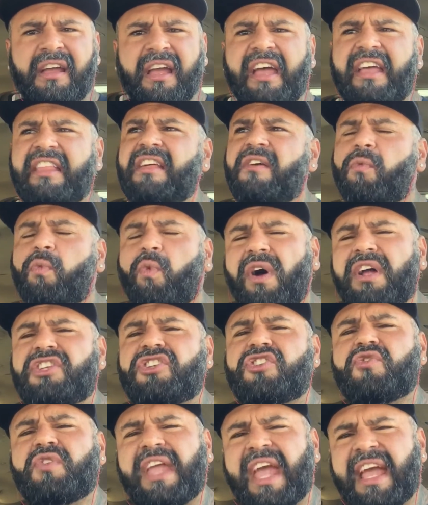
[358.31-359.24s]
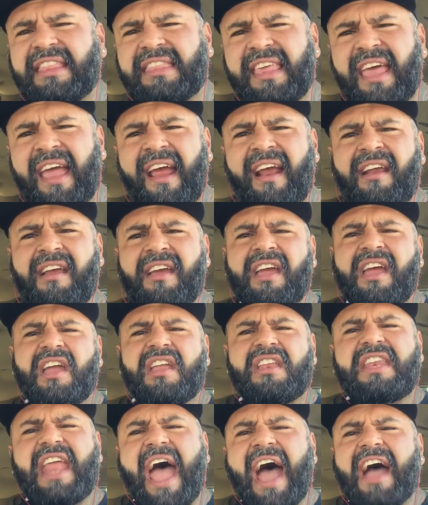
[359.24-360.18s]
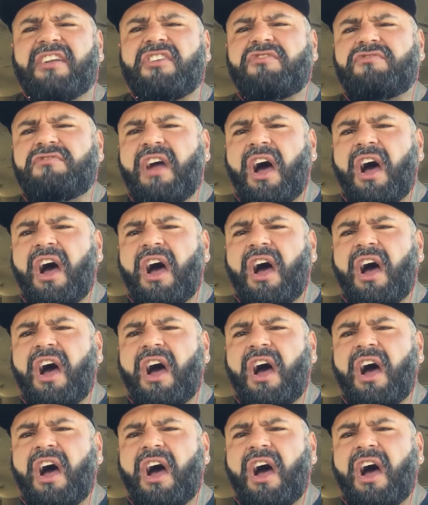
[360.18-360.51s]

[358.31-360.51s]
And then once you get there, now you